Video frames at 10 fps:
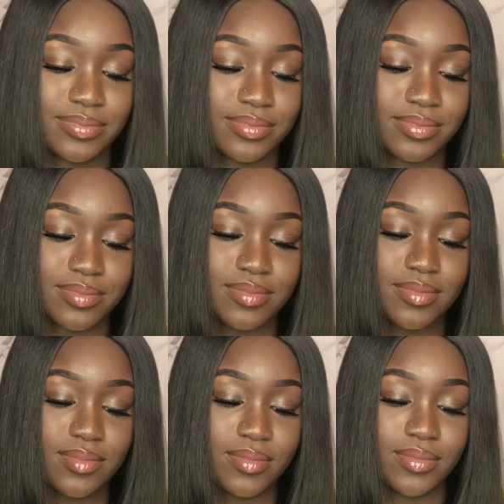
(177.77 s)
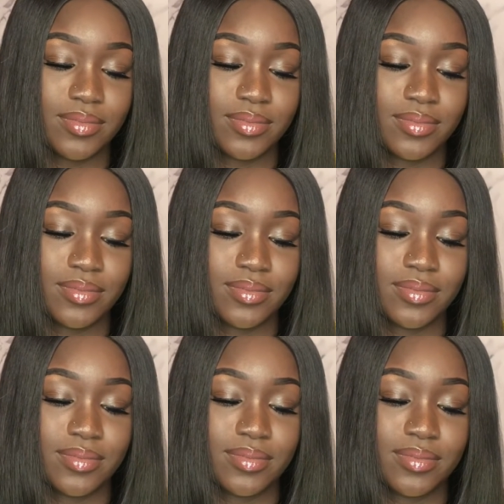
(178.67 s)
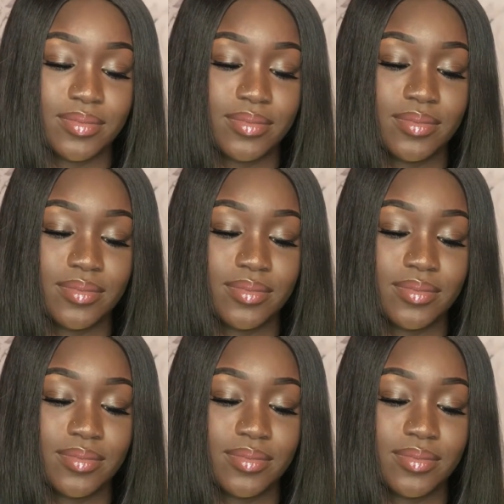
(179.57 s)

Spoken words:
[no speech]